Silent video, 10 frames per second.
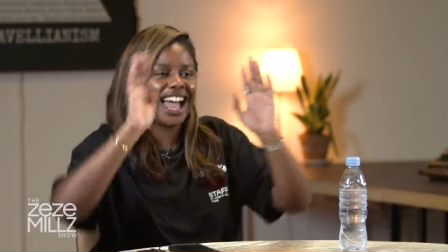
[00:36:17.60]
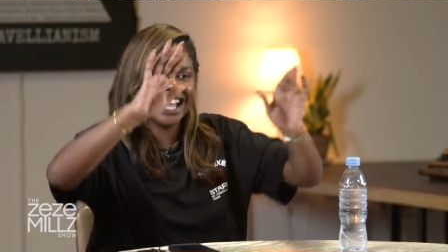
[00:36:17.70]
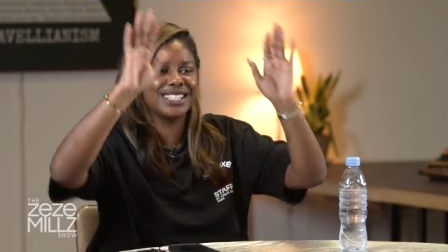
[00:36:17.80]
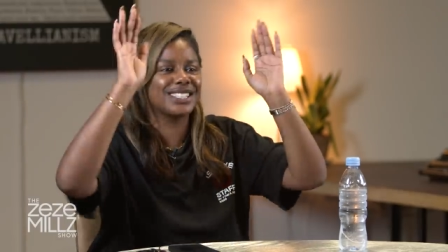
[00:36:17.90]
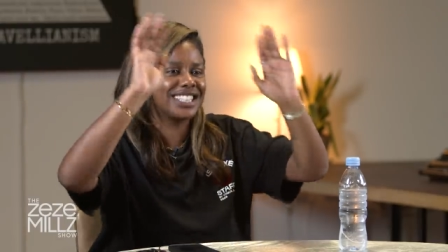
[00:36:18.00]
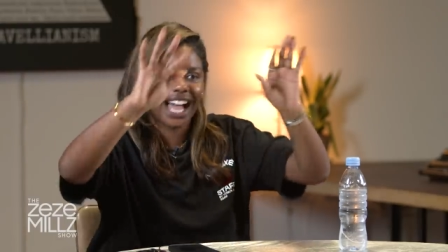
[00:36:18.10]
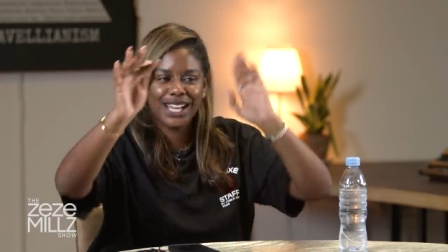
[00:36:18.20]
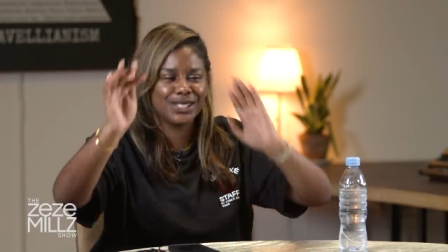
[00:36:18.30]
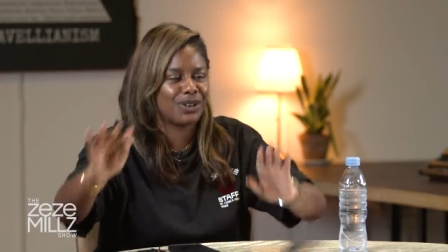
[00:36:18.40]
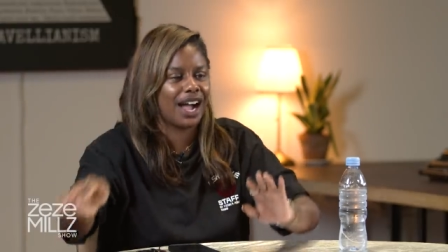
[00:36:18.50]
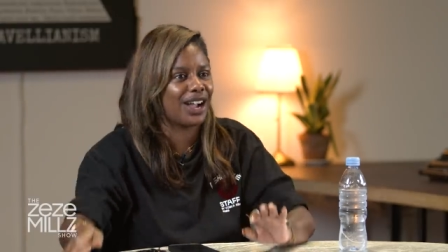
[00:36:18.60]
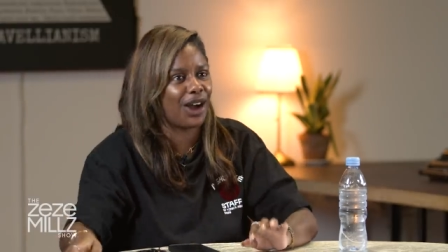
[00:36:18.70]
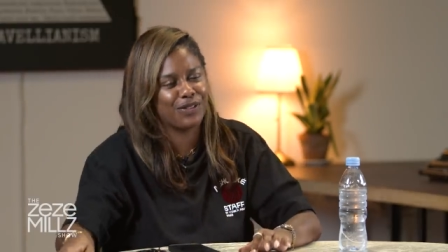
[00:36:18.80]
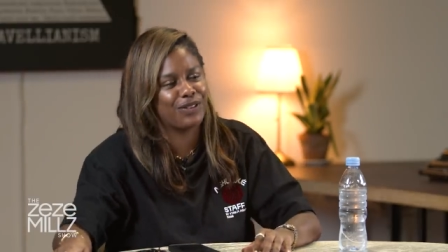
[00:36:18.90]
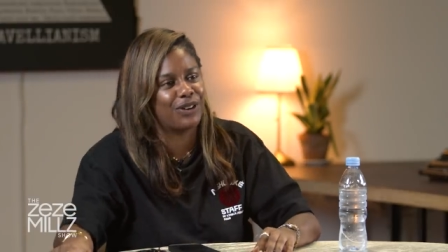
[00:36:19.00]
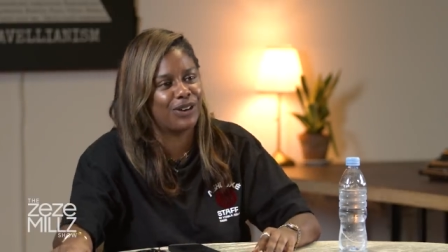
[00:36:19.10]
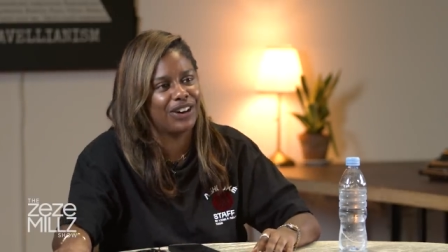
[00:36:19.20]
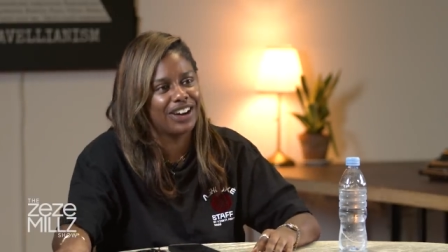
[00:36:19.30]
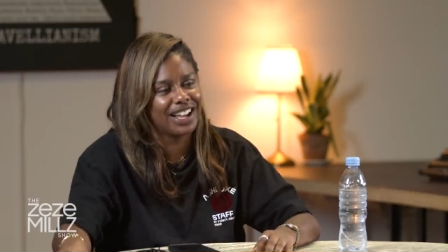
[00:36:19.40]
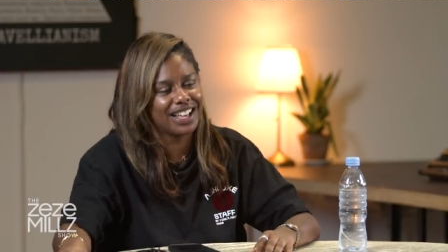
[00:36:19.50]
that is that is what I go
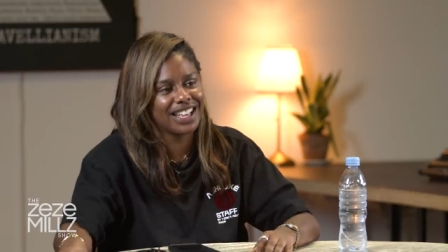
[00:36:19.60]
for.